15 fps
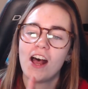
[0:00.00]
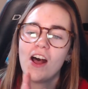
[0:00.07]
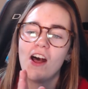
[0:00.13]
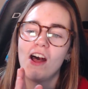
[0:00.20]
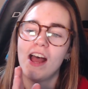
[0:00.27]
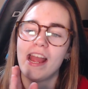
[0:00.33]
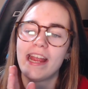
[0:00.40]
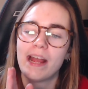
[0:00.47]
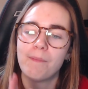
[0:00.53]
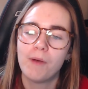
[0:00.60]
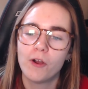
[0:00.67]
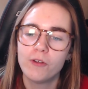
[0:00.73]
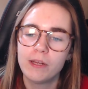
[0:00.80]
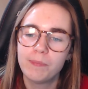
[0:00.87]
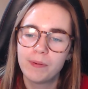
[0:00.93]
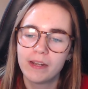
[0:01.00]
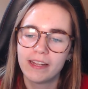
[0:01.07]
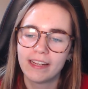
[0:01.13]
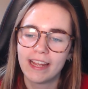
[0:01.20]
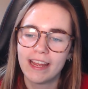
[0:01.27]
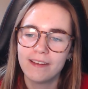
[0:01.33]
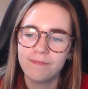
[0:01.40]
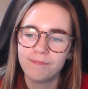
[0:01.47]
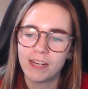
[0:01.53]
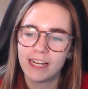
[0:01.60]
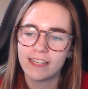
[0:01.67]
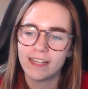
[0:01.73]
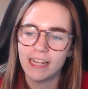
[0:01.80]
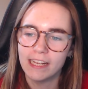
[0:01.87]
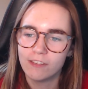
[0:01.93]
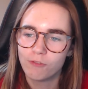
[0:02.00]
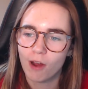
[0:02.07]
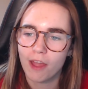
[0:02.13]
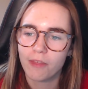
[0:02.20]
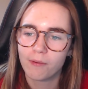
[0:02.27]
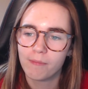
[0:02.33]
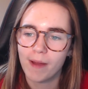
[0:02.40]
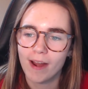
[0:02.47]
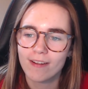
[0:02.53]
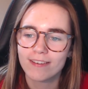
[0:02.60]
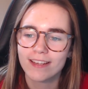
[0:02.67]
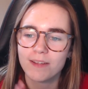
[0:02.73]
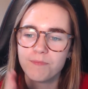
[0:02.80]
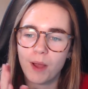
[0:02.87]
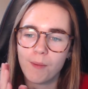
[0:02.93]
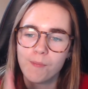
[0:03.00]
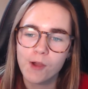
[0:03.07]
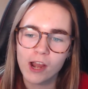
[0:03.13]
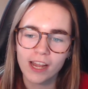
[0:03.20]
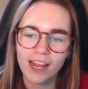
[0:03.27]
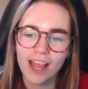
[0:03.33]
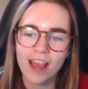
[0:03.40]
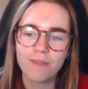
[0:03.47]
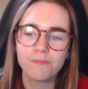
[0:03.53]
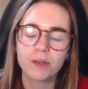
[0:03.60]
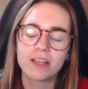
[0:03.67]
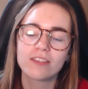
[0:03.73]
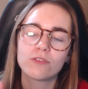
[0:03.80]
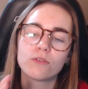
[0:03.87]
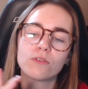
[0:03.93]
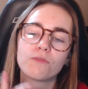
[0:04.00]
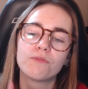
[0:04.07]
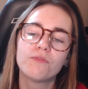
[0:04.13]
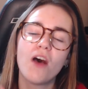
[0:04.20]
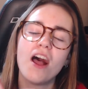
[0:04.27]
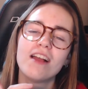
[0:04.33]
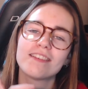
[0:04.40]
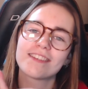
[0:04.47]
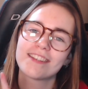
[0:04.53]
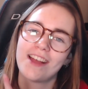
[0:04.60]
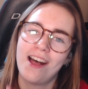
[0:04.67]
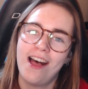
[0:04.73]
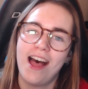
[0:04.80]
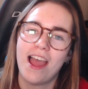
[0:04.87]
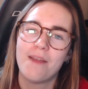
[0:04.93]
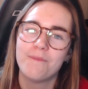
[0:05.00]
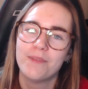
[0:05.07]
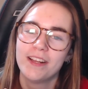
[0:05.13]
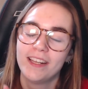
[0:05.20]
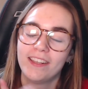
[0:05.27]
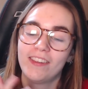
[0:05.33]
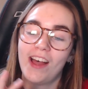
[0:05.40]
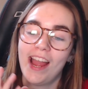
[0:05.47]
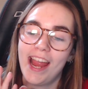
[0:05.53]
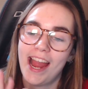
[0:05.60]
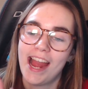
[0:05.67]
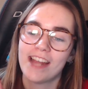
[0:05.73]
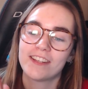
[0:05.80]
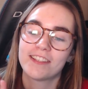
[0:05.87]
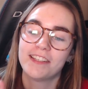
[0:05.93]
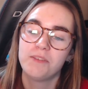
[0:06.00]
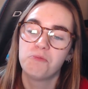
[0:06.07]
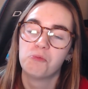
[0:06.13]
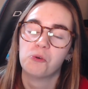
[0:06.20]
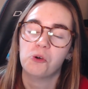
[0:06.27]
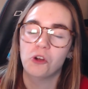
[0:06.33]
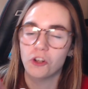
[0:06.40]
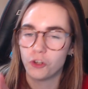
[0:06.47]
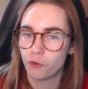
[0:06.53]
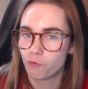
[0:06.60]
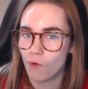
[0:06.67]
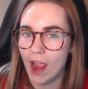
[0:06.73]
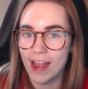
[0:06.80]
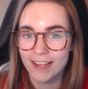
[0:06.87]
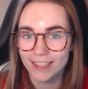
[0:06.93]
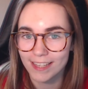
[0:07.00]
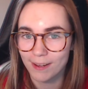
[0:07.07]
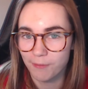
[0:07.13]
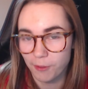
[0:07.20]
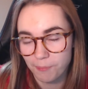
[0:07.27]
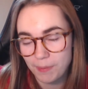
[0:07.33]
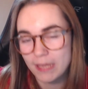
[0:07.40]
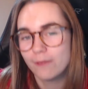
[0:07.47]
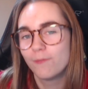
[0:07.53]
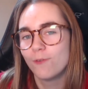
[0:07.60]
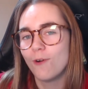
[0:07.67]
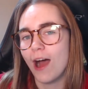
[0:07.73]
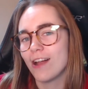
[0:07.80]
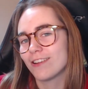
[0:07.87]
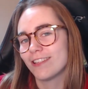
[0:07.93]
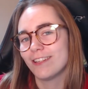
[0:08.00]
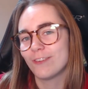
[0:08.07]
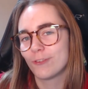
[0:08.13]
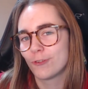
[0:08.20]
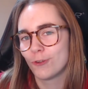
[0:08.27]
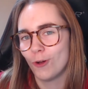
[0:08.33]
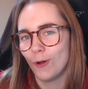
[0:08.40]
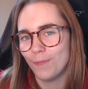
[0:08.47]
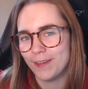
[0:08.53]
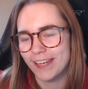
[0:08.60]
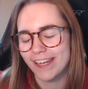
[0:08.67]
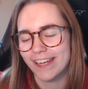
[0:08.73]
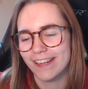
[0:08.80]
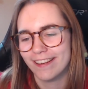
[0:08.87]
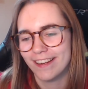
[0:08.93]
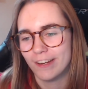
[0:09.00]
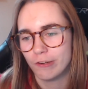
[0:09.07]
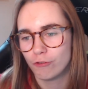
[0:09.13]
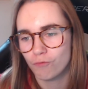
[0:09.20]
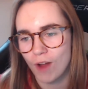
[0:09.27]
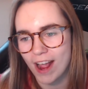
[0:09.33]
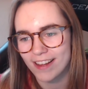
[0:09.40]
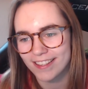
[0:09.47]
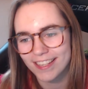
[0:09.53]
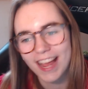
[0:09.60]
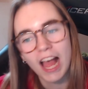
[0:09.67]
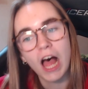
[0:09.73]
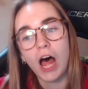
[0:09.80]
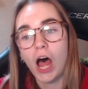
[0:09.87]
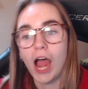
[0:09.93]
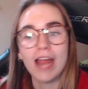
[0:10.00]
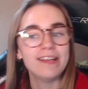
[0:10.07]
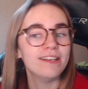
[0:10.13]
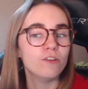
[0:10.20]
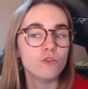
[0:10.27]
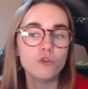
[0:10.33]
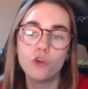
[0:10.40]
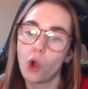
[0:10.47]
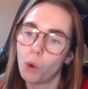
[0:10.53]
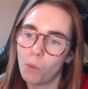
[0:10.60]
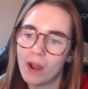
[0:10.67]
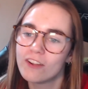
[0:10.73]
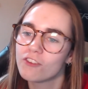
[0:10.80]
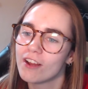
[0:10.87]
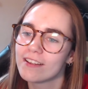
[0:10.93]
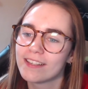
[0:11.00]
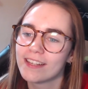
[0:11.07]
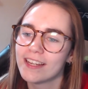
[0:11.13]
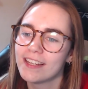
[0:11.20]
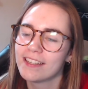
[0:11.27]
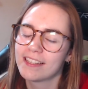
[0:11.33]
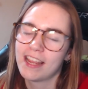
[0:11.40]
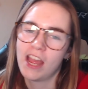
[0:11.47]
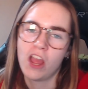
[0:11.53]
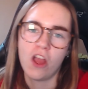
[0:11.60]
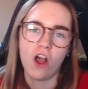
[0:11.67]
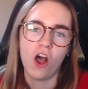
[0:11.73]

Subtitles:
I am only putting in, it's rather embarrassing, but I'm putting it in because it's the first time I actually wore a dress and that people actually saw me in a dress. I did not wear dresses.